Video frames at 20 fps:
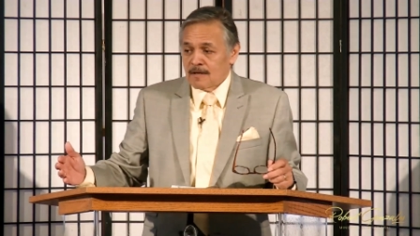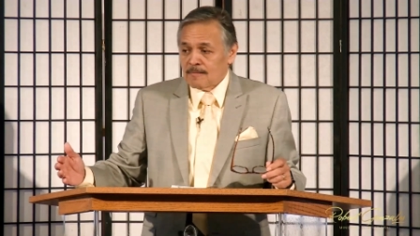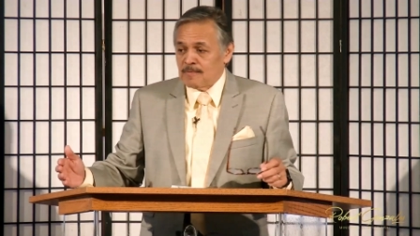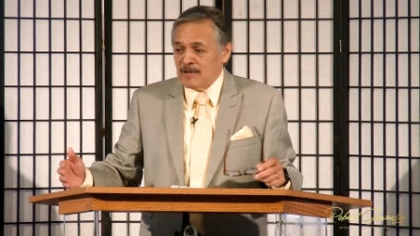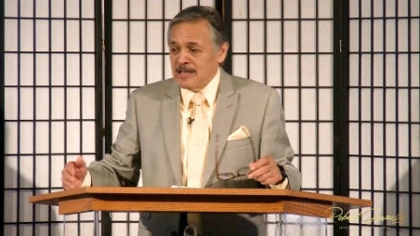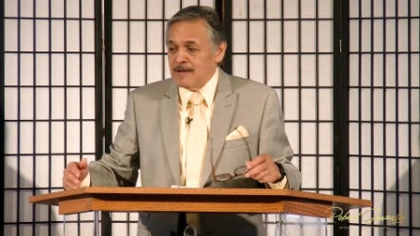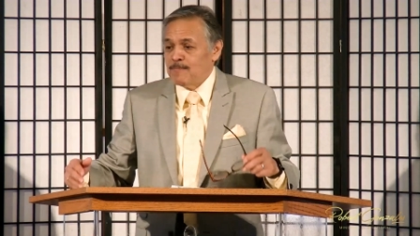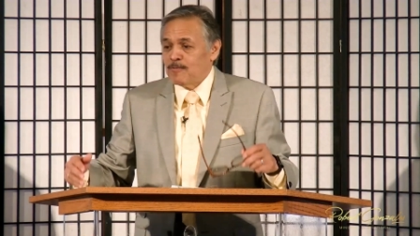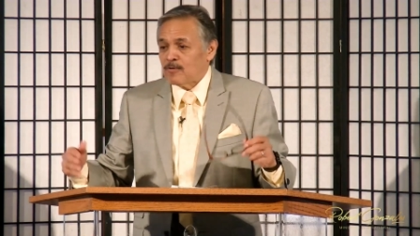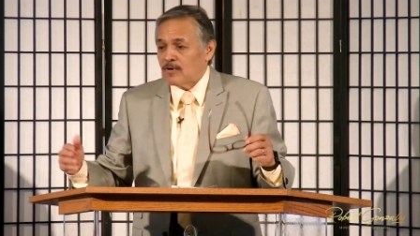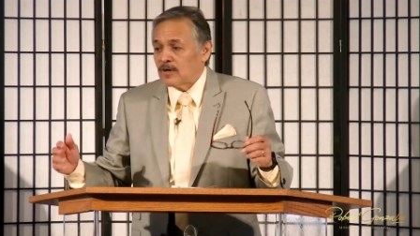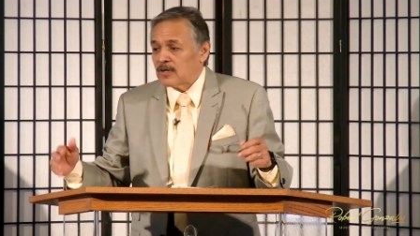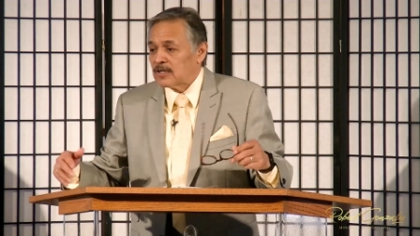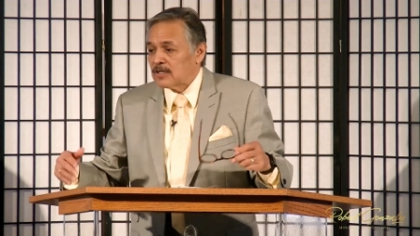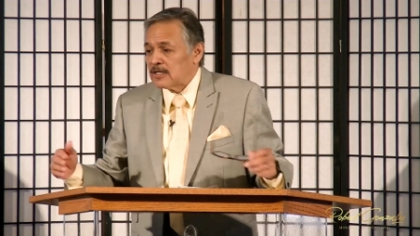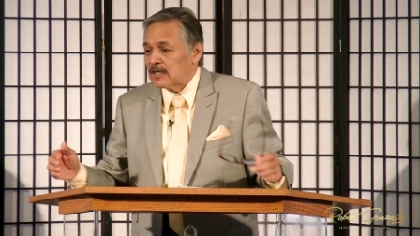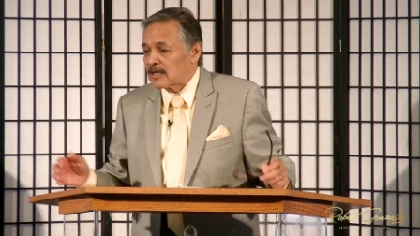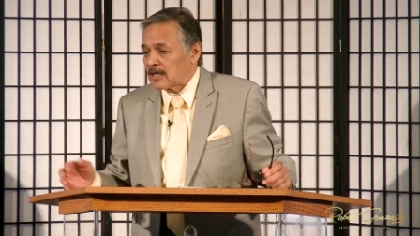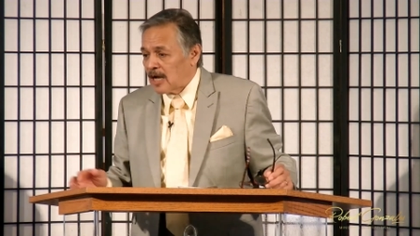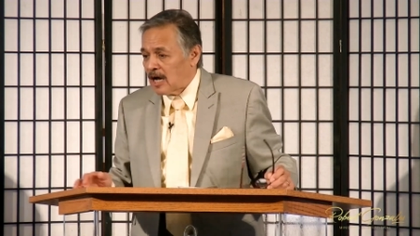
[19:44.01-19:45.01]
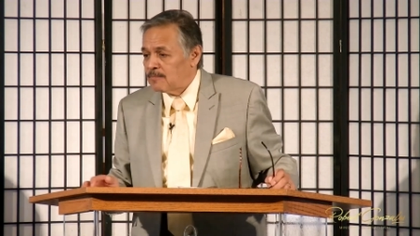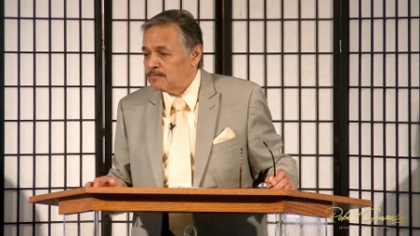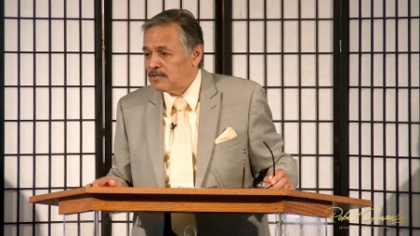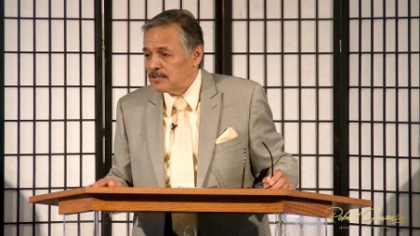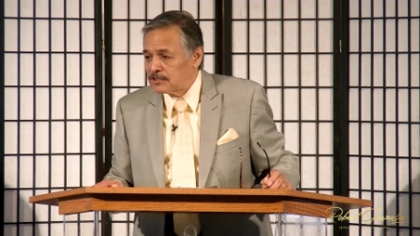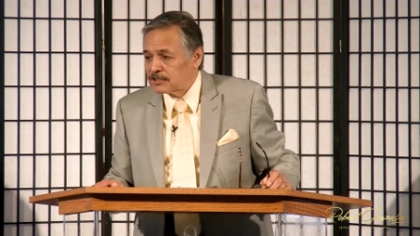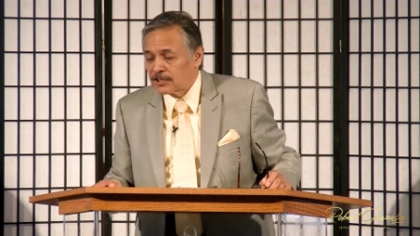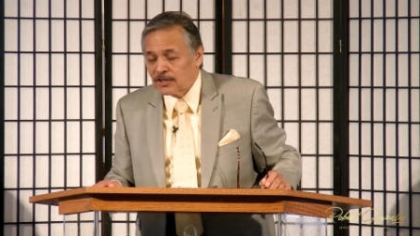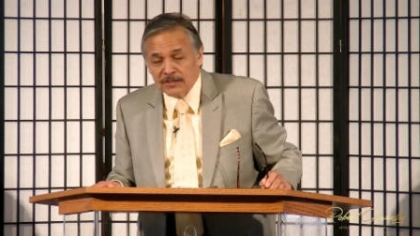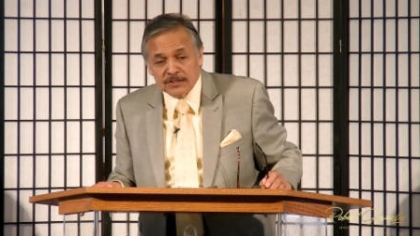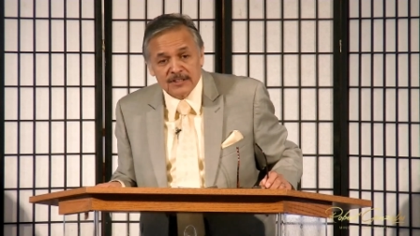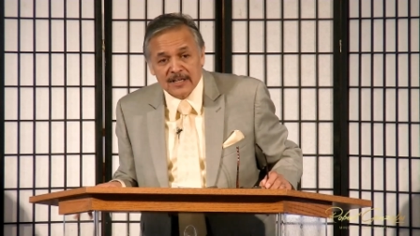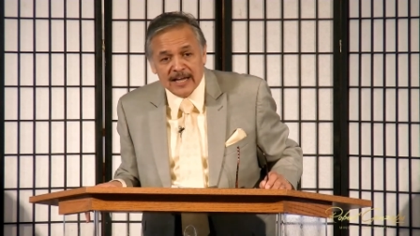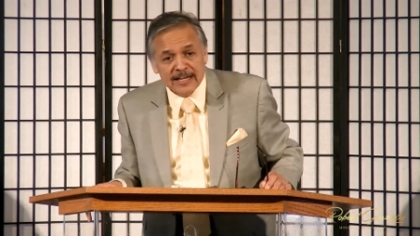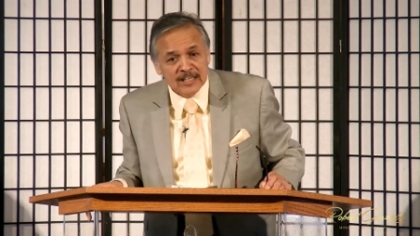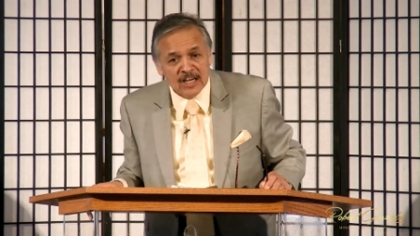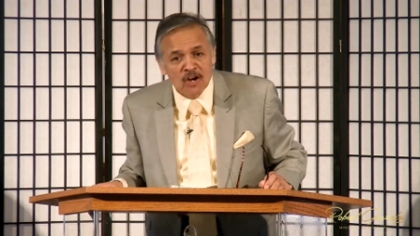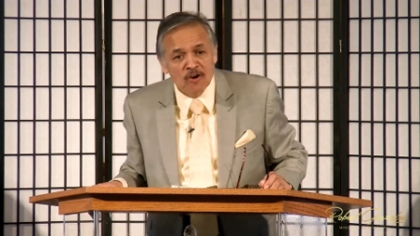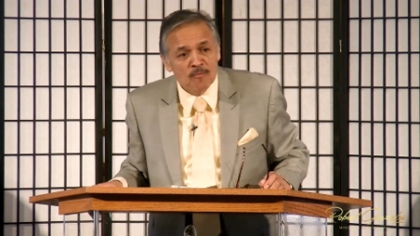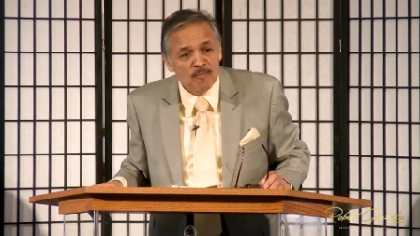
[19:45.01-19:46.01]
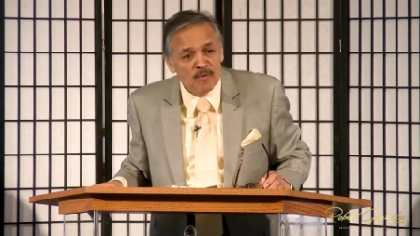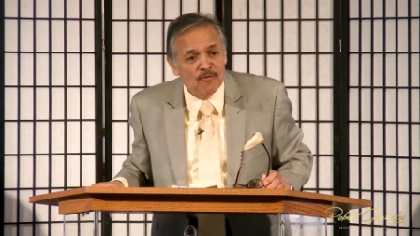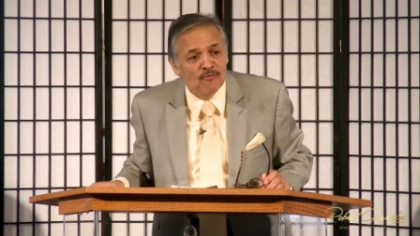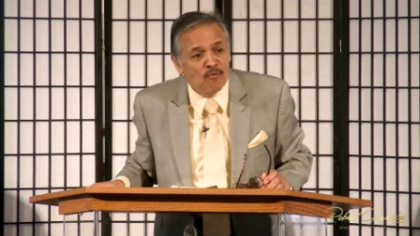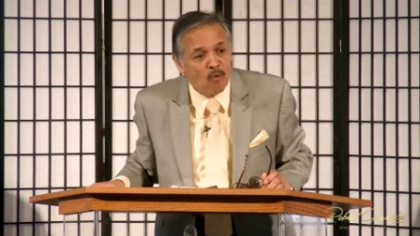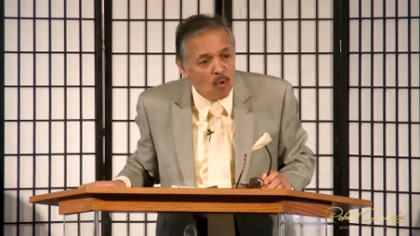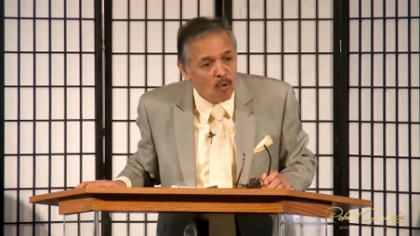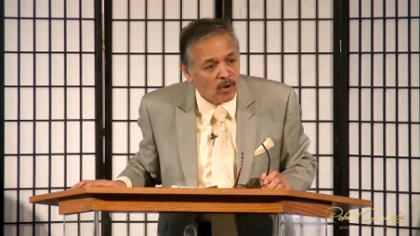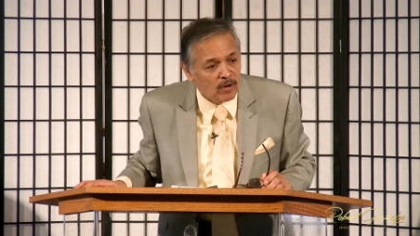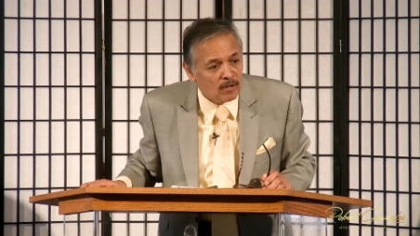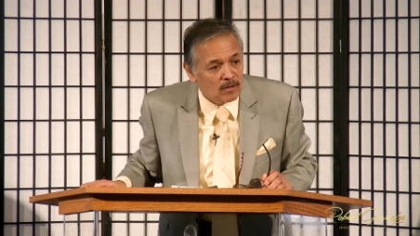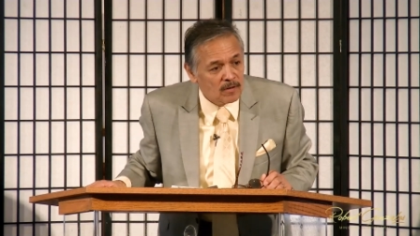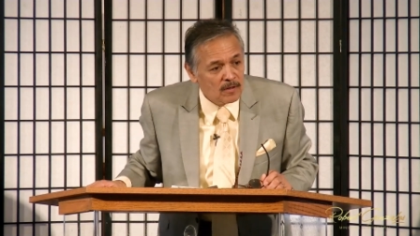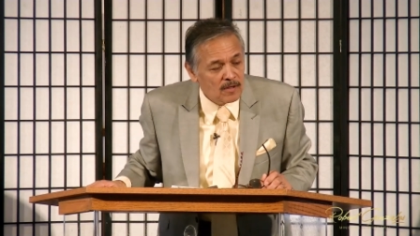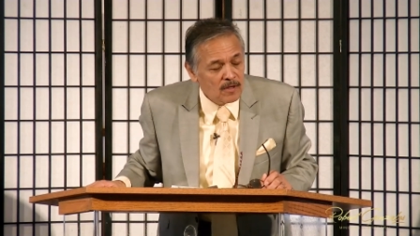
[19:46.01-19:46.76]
People are going to come to church like never before.